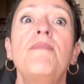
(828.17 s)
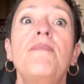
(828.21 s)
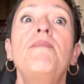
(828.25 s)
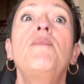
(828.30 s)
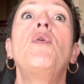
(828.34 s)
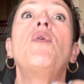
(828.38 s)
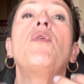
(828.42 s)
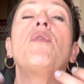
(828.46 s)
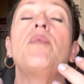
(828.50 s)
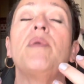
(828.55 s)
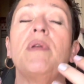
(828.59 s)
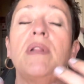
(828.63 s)

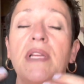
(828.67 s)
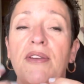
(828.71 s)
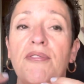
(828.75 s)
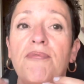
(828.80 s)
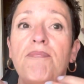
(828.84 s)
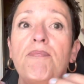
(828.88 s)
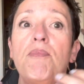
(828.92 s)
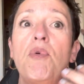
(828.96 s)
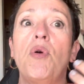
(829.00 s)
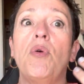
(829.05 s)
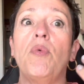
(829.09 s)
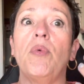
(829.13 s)

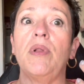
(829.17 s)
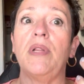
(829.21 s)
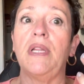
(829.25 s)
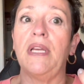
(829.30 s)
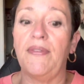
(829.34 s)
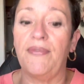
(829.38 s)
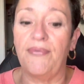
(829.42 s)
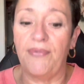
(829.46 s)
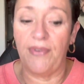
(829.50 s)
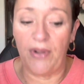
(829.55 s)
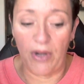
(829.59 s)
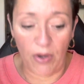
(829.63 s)

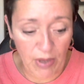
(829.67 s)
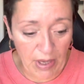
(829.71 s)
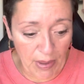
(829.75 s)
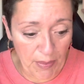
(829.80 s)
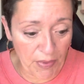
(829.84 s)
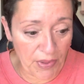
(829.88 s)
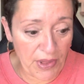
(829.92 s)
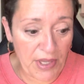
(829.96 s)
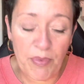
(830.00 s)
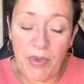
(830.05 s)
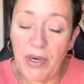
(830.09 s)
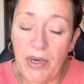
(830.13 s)
Okay,
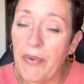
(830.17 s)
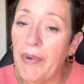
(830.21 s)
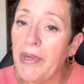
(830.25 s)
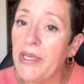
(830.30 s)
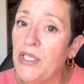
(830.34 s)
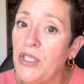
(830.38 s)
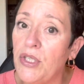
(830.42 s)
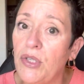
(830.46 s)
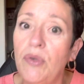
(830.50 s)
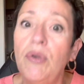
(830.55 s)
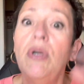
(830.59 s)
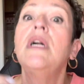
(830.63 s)
well then what
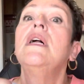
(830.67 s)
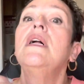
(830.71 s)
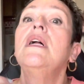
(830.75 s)
do?